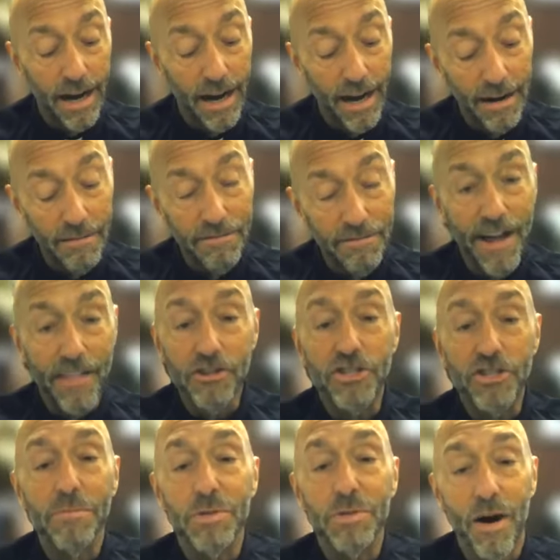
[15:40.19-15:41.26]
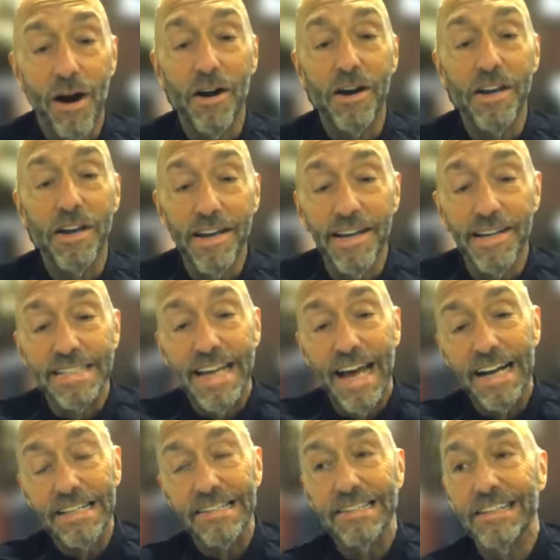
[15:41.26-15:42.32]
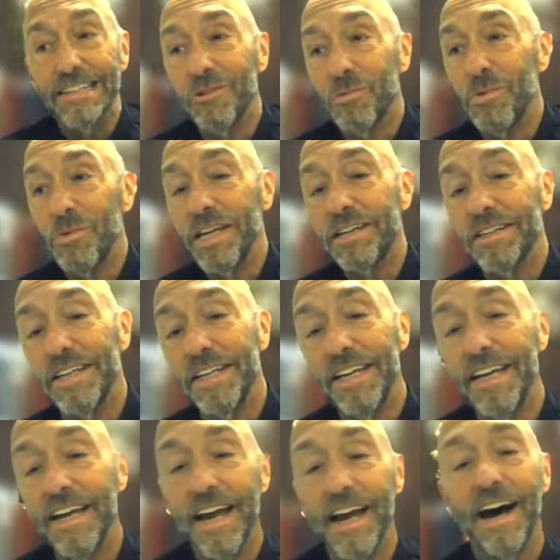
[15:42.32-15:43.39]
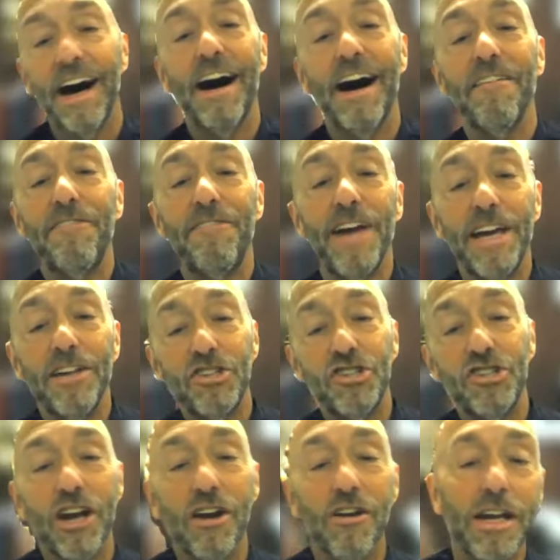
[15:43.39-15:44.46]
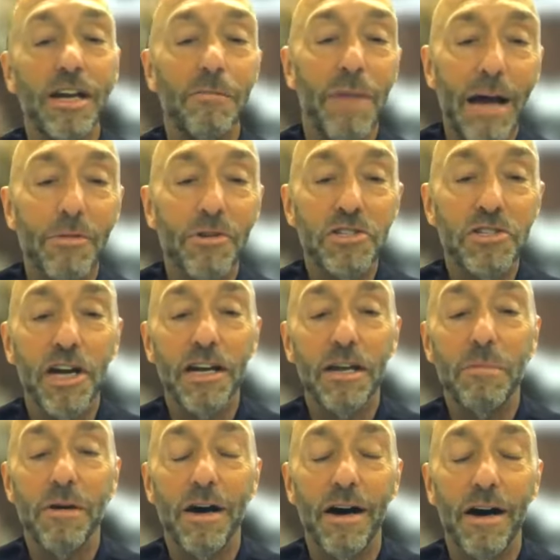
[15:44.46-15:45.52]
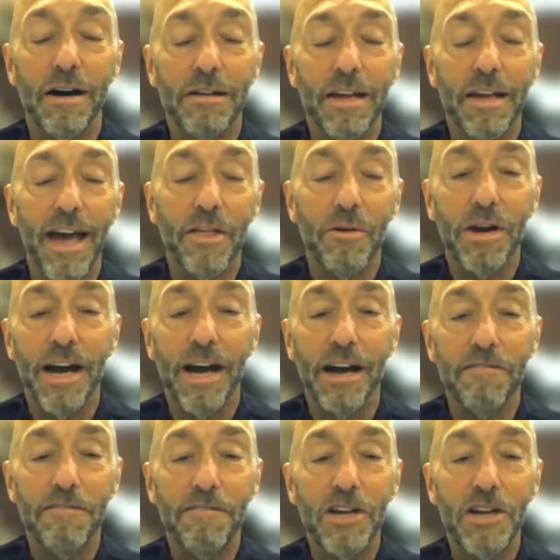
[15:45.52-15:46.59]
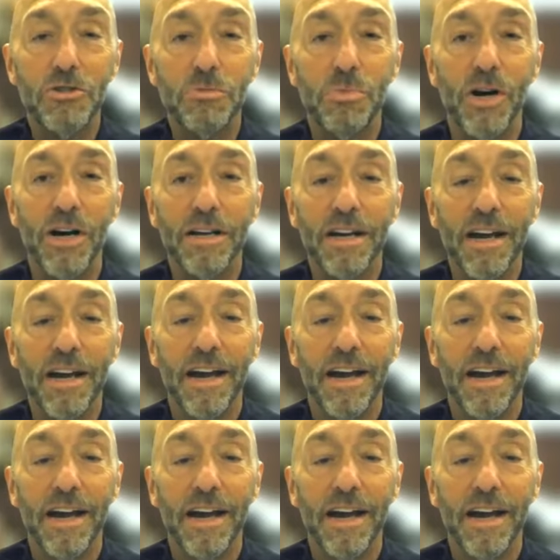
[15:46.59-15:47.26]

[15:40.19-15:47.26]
Father James Martin, in his excellent weekly faith sharing Bible study gathering on Facebook,